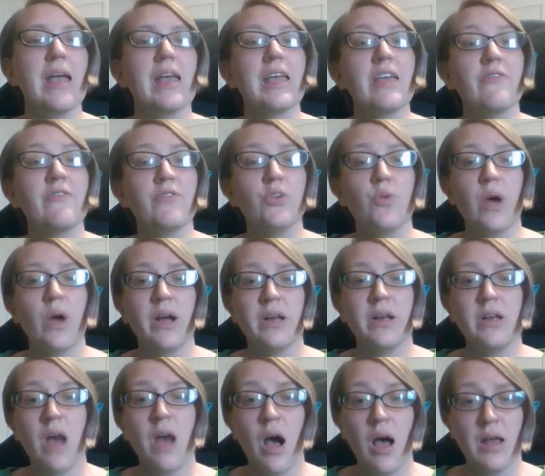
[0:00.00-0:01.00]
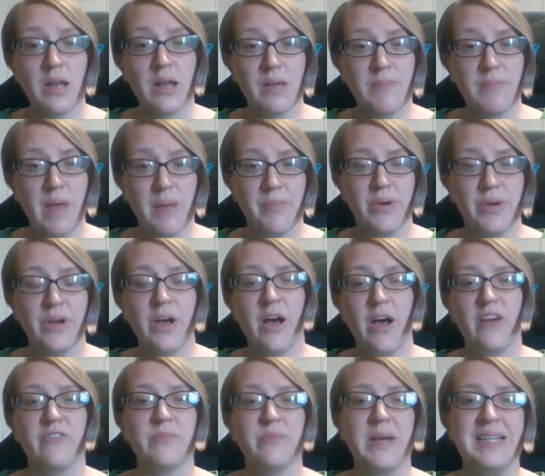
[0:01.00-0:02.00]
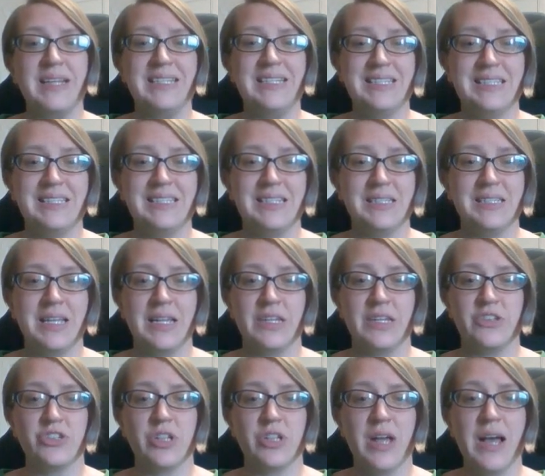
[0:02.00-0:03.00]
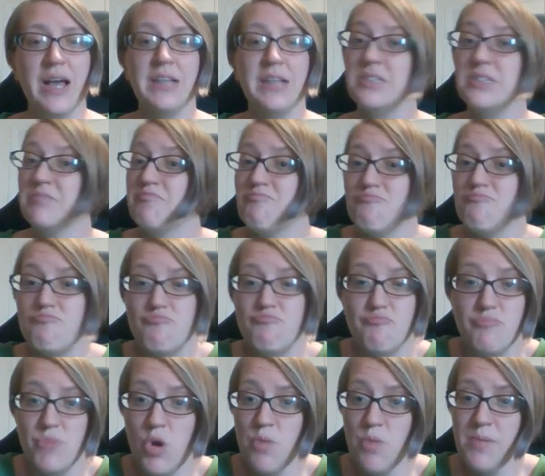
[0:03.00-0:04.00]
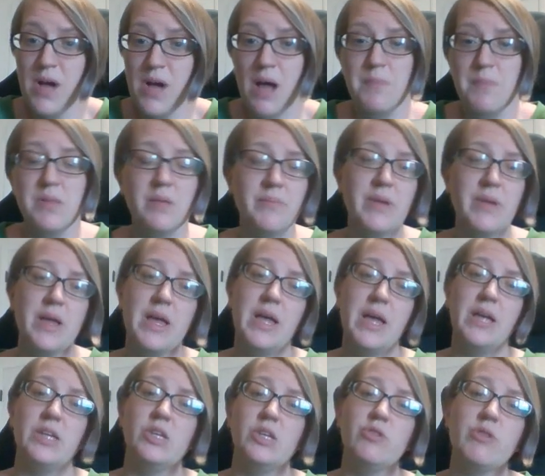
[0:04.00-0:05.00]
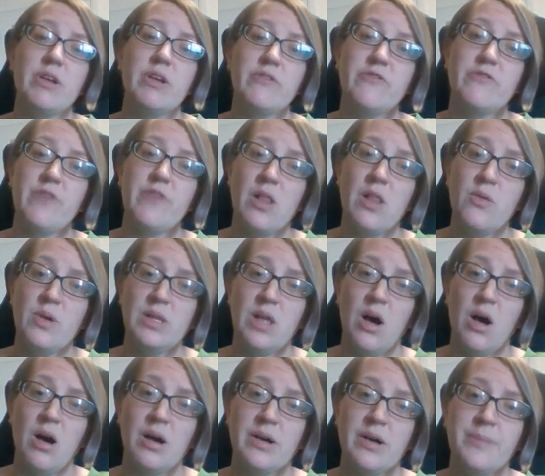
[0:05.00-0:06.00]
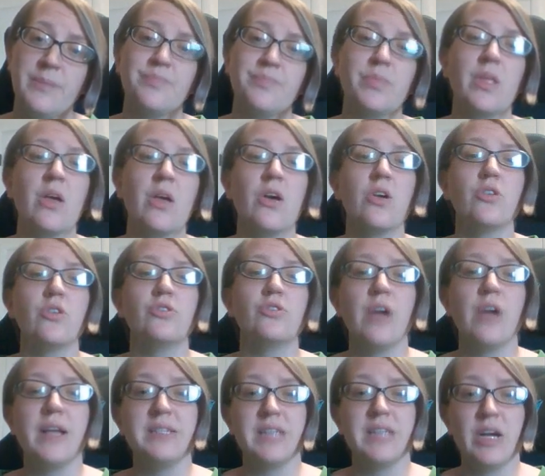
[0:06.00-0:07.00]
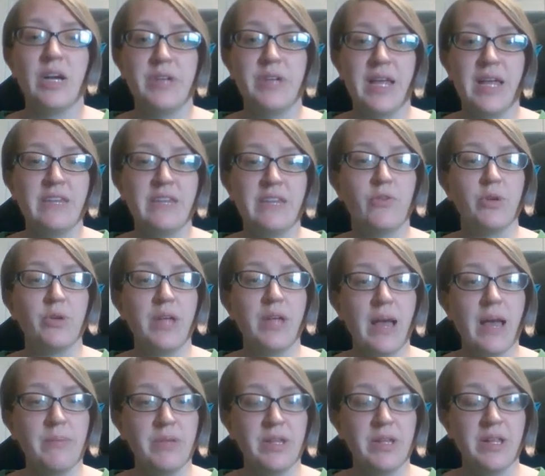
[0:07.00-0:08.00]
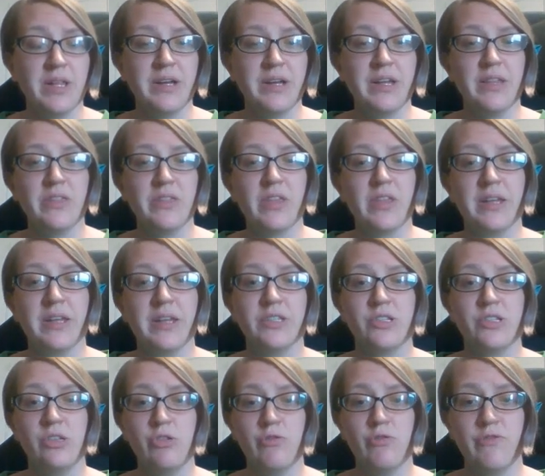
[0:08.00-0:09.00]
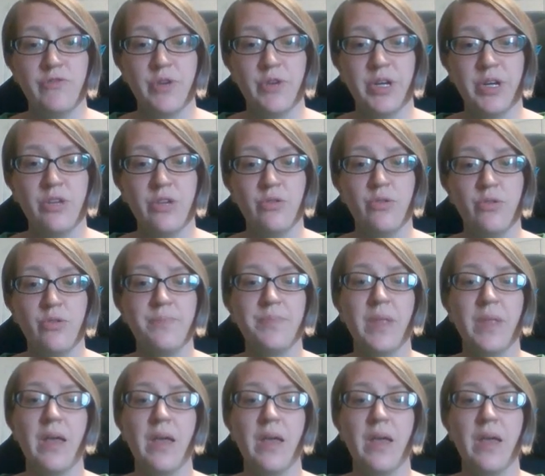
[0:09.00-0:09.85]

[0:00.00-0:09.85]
if you are not a member of my distance English class, no problem, you can follow along, write down any vocabulary that is new for you,